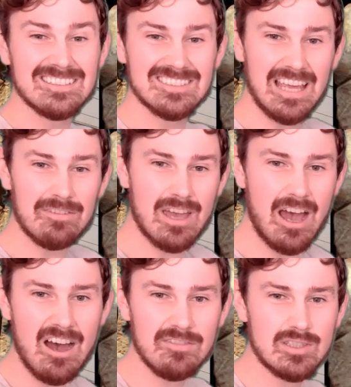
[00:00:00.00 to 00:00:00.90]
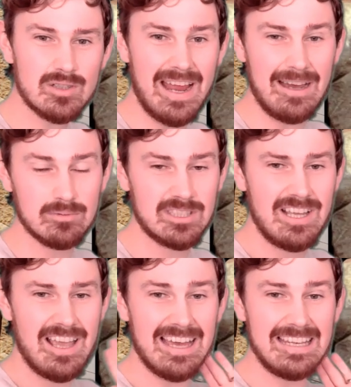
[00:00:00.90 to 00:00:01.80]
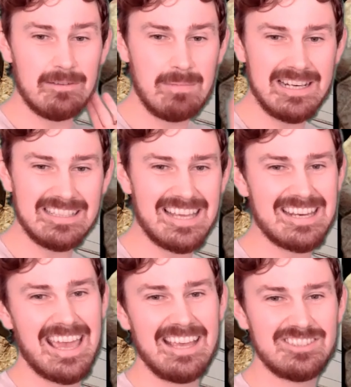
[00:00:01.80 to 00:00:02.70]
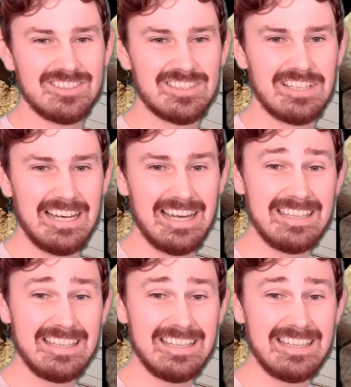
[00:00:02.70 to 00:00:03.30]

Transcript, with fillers: So they've carved her out and they've made a dedication to her.